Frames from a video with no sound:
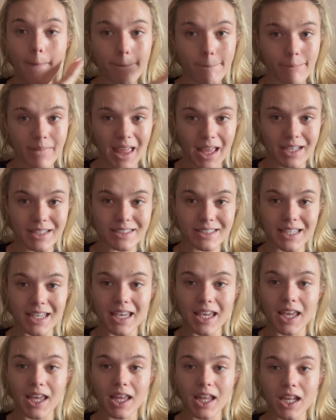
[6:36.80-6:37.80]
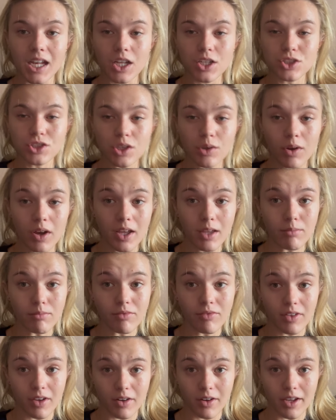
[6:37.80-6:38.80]
Mexican. So I'm
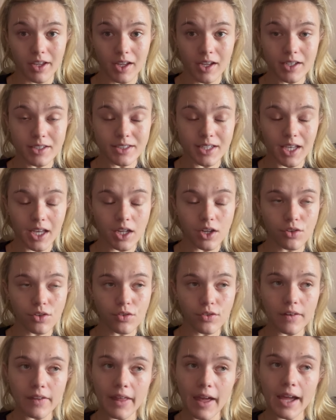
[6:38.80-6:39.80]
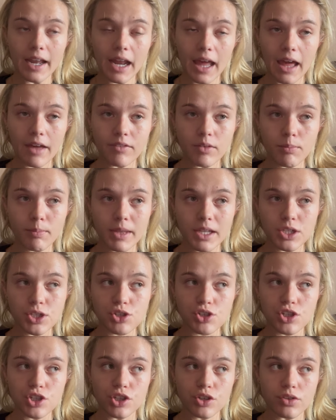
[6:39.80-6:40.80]
very excited for that. I haven't been
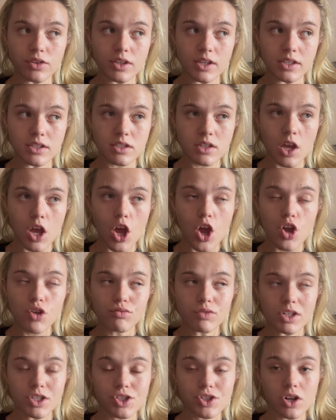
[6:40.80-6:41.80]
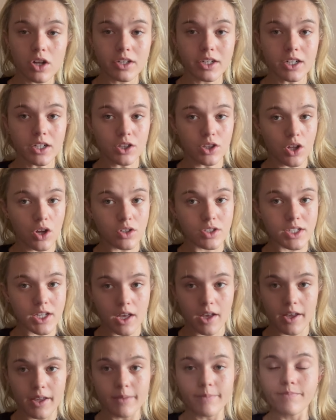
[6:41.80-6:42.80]
to this restaurant in a long
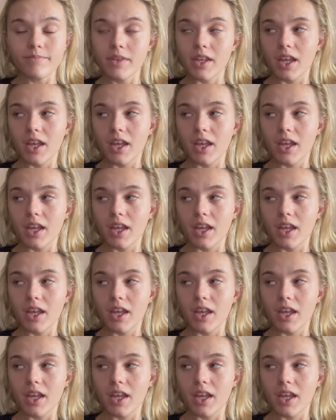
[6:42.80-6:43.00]
time.